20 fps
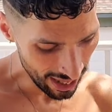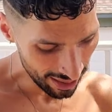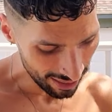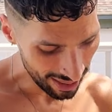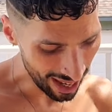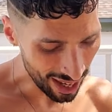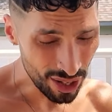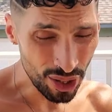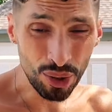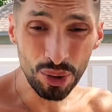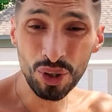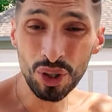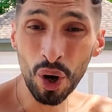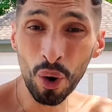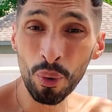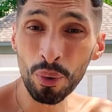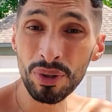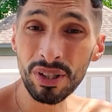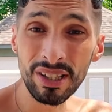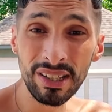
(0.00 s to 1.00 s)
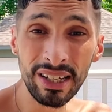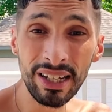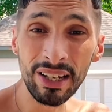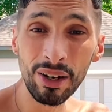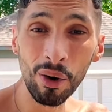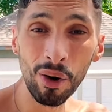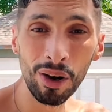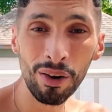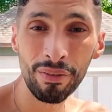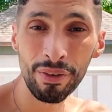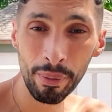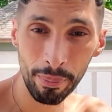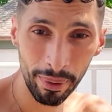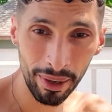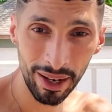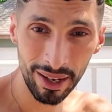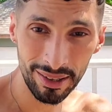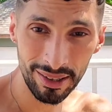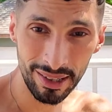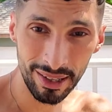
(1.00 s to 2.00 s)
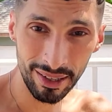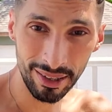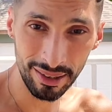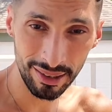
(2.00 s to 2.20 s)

that you don't see all of your blessings.